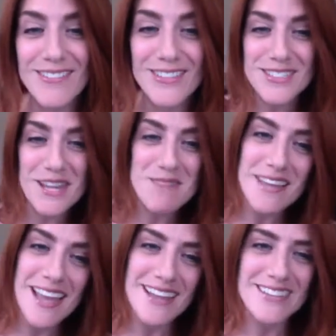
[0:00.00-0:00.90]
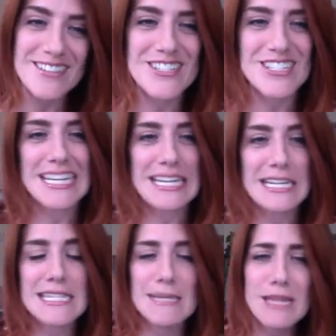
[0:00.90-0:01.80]
You just gave me energy
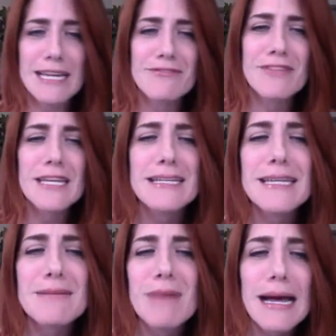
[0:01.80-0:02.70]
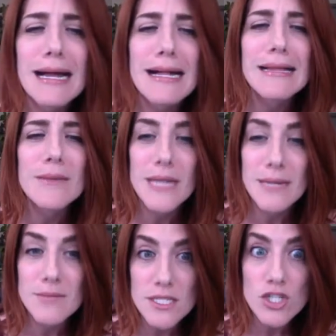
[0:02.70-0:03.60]
because I'm not feeling well, but I'm
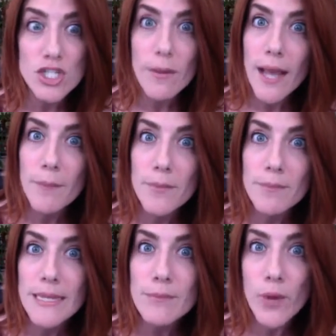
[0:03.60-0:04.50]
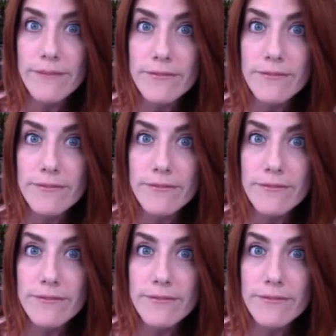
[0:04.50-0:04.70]
still showing up and being brave.